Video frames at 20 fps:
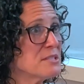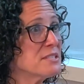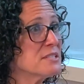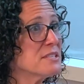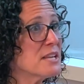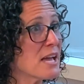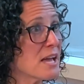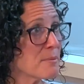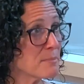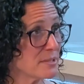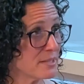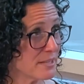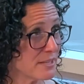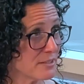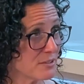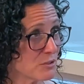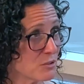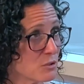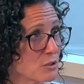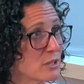
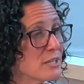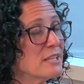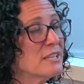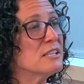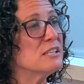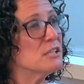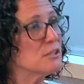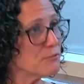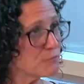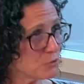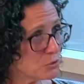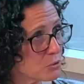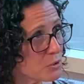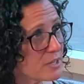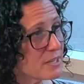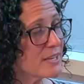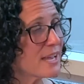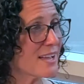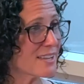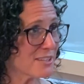denominator if you
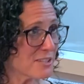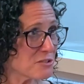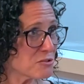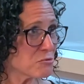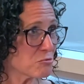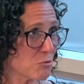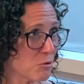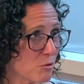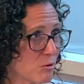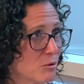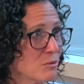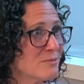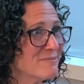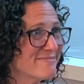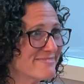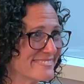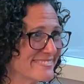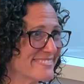cannot control